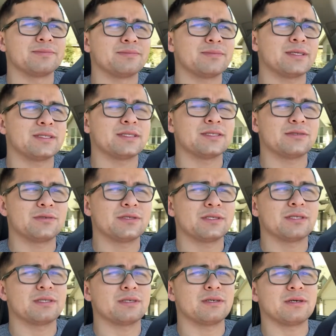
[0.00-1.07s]
that's
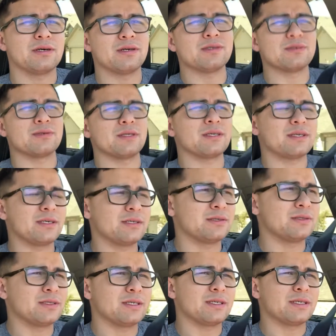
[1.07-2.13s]
interested in cars, or like
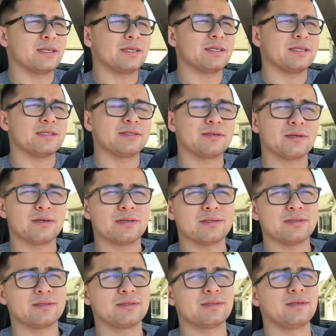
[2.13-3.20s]
interested in getting into
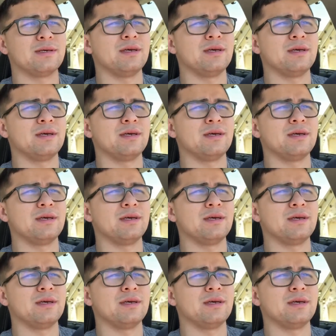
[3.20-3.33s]
cars,